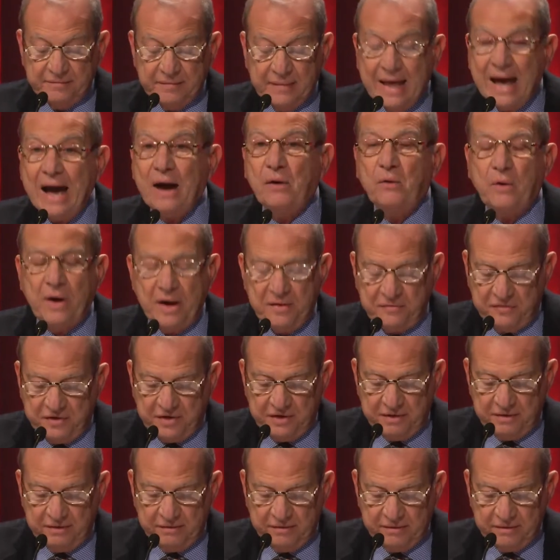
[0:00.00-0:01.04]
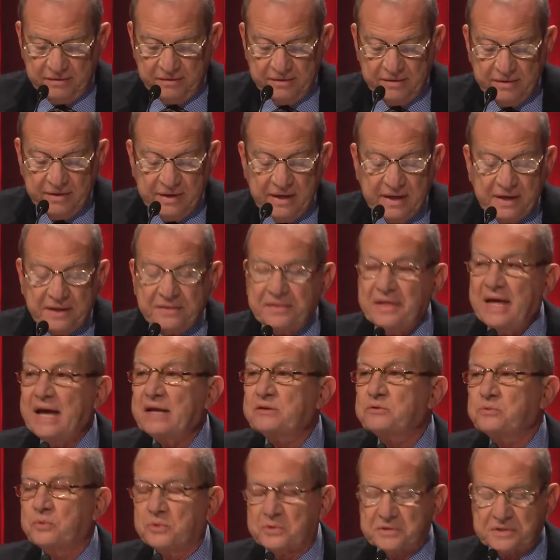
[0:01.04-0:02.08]
However,
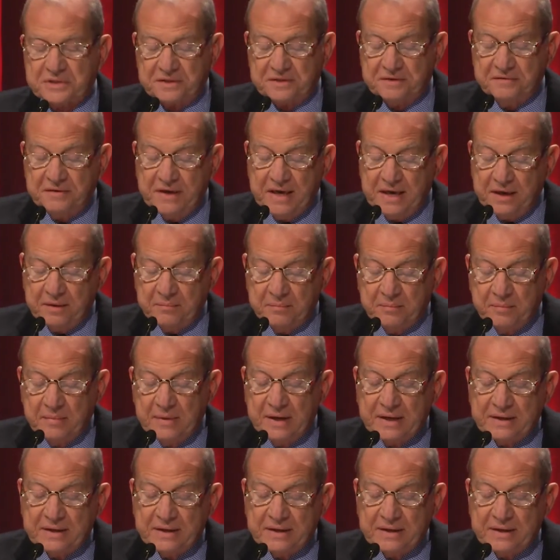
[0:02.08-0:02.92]
that was a dream